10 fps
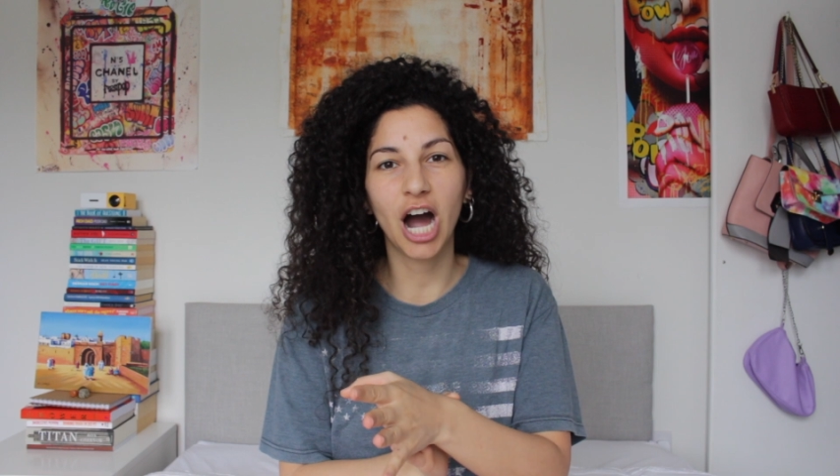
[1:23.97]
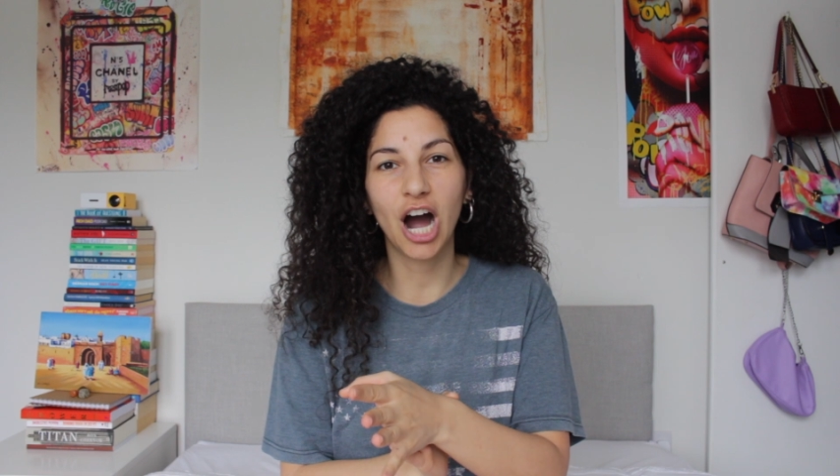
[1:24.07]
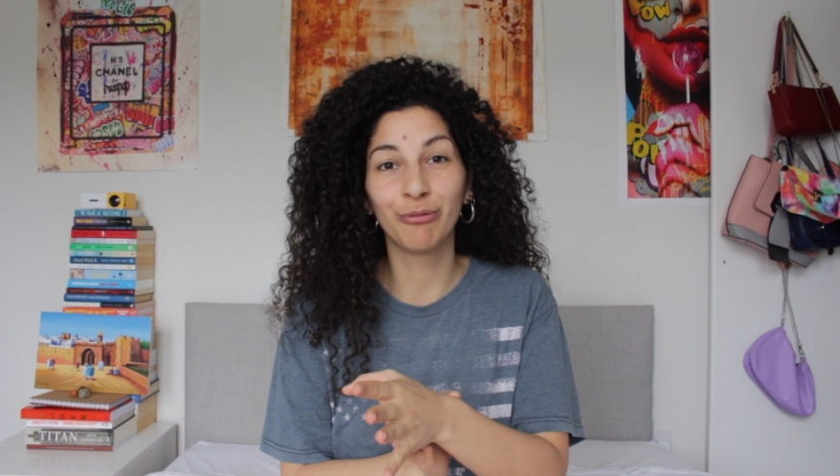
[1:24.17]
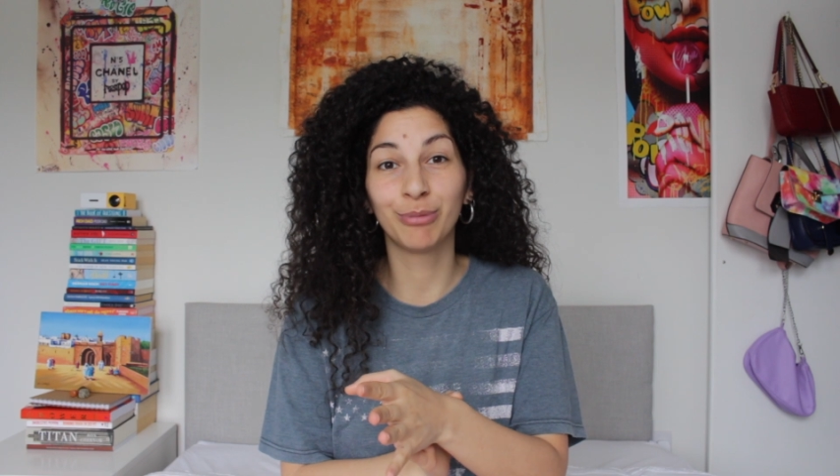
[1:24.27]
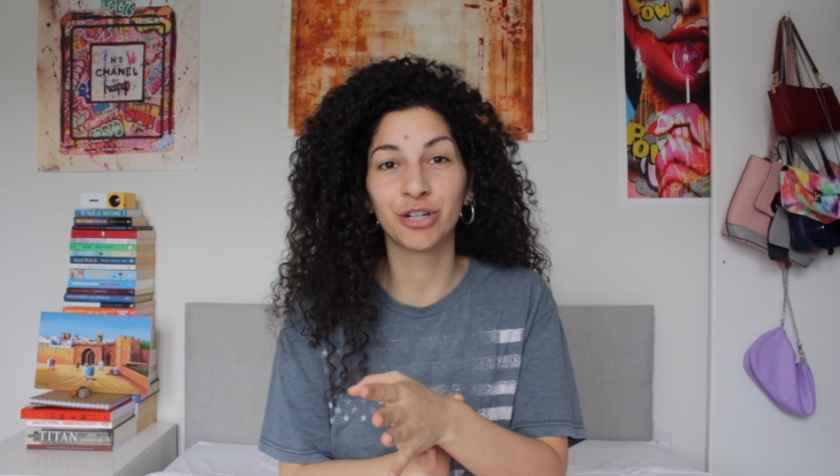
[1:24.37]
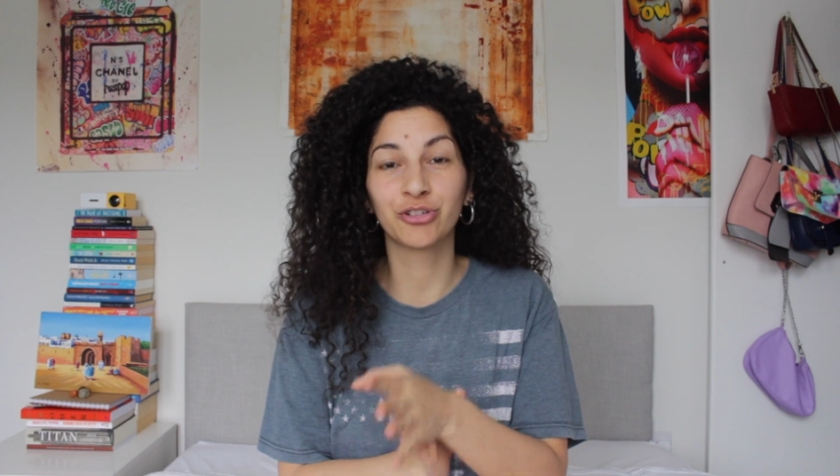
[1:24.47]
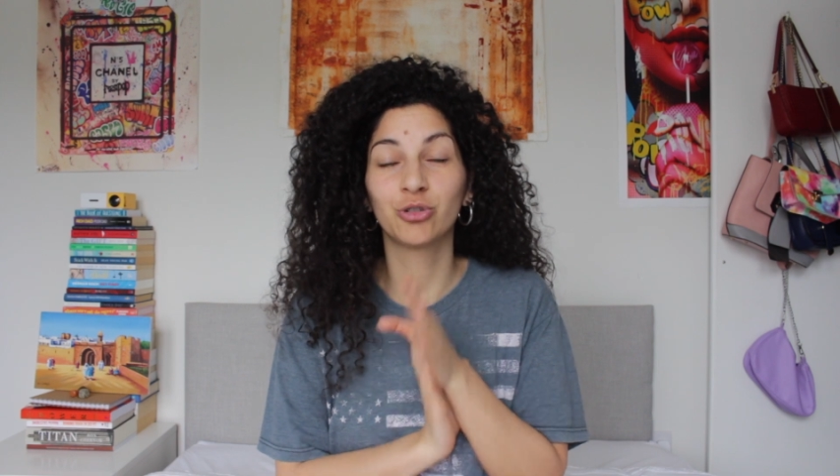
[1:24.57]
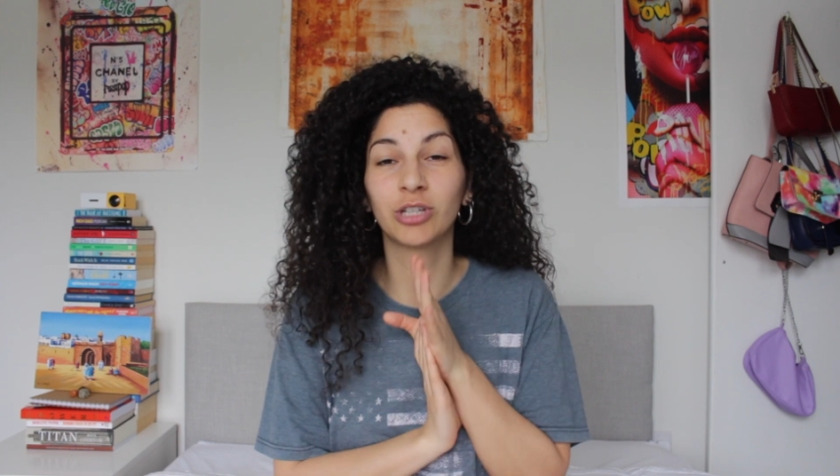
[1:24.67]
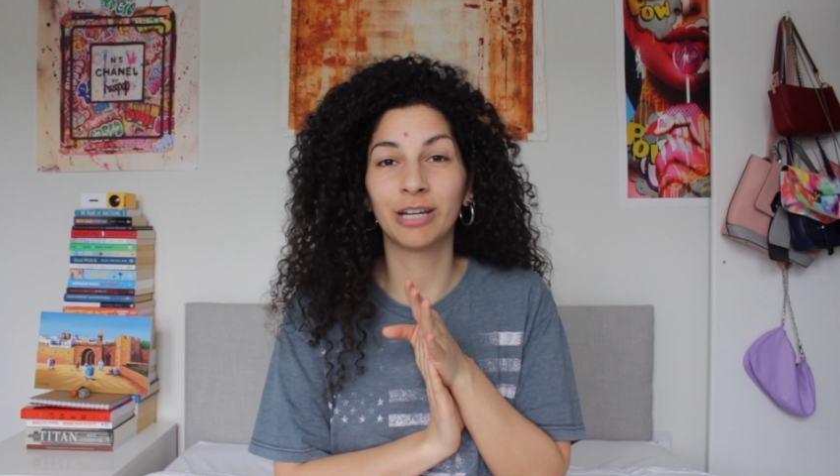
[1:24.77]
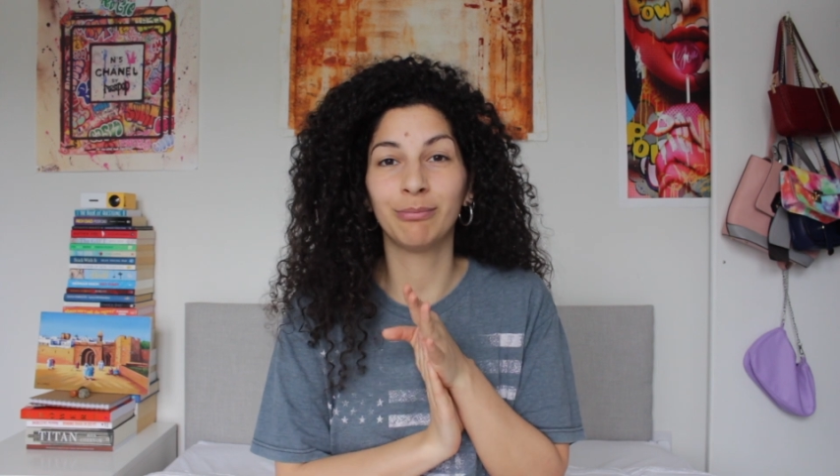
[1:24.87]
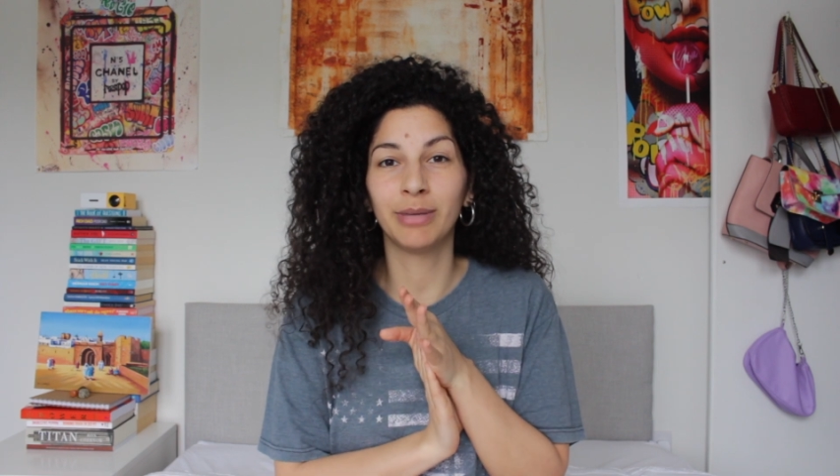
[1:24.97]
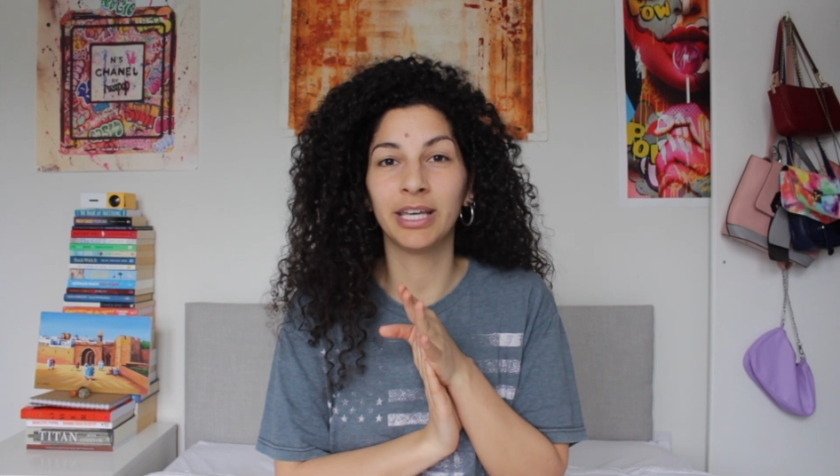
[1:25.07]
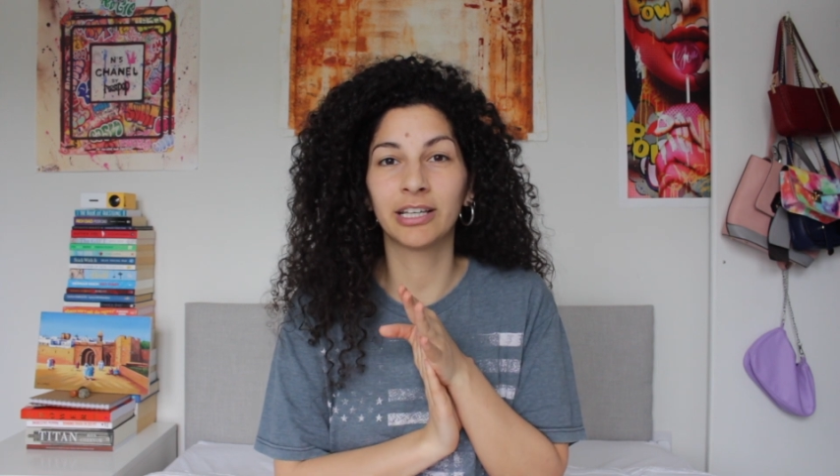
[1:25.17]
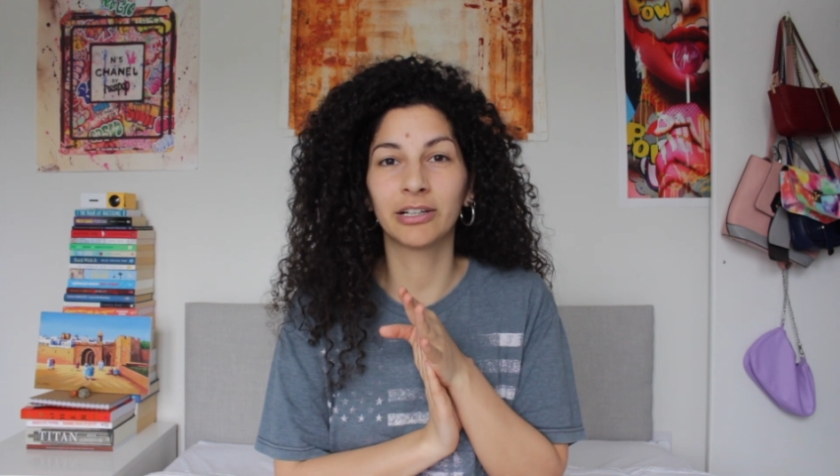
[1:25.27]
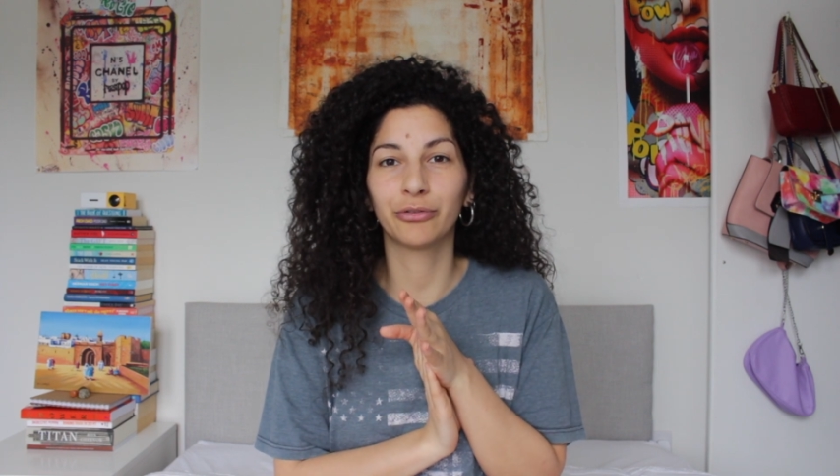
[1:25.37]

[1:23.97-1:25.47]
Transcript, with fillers: how much you can make